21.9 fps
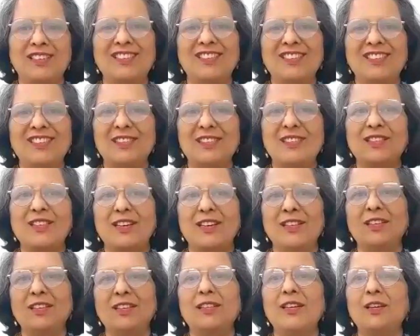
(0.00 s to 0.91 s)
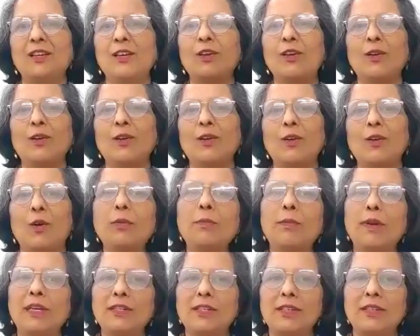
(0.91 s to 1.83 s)
right. I think that
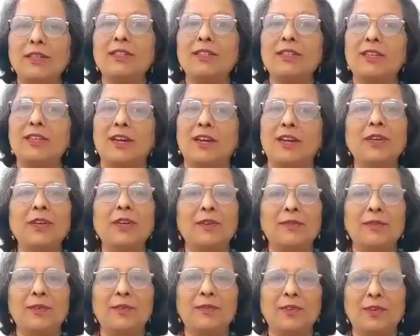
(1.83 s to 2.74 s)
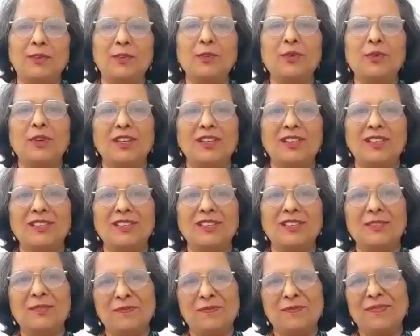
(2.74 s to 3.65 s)
common passion is driving everyone
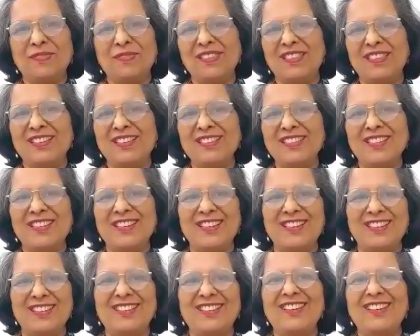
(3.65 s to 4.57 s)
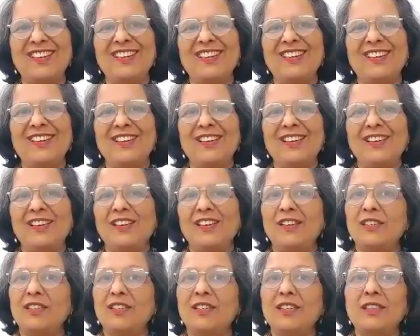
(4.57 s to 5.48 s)
together. That's great.
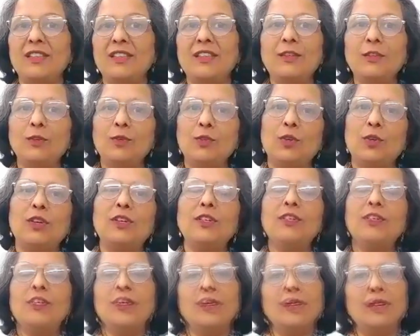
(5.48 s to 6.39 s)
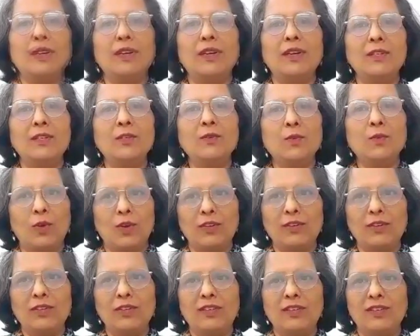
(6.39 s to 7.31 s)
Chetna, you joined India as a
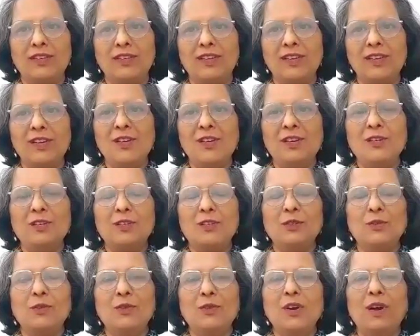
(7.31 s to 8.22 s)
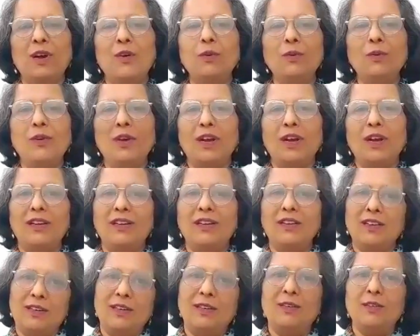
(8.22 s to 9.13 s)
volunteer. So how
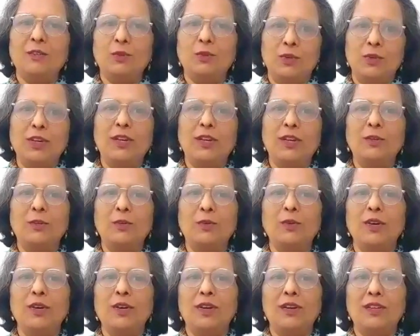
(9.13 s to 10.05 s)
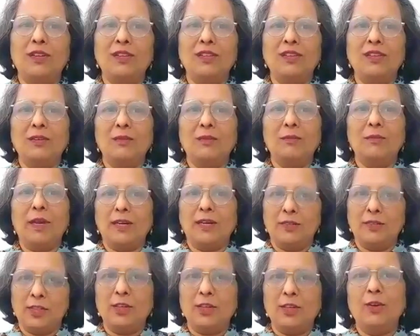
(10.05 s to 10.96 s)
and today you are
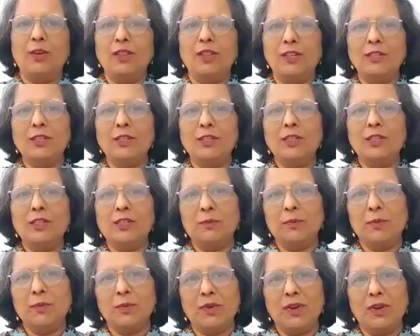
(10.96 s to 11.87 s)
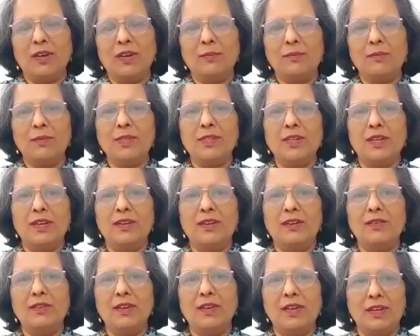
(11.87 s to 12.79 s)
managing all these programs
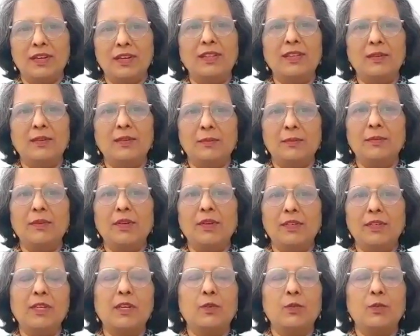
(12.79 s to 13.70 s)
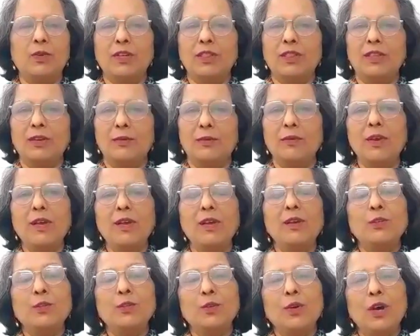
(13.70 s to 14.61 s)
and running them, executing them.
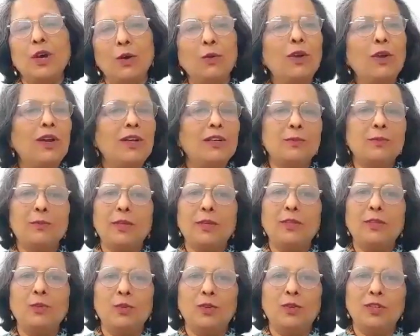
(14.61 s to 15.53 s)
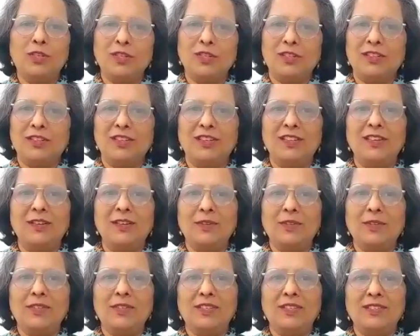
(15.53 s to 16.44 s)
So how has been your journey
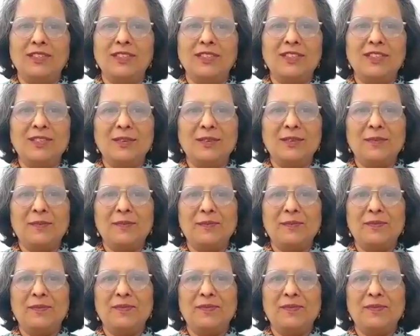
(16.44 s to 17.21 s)
ever since?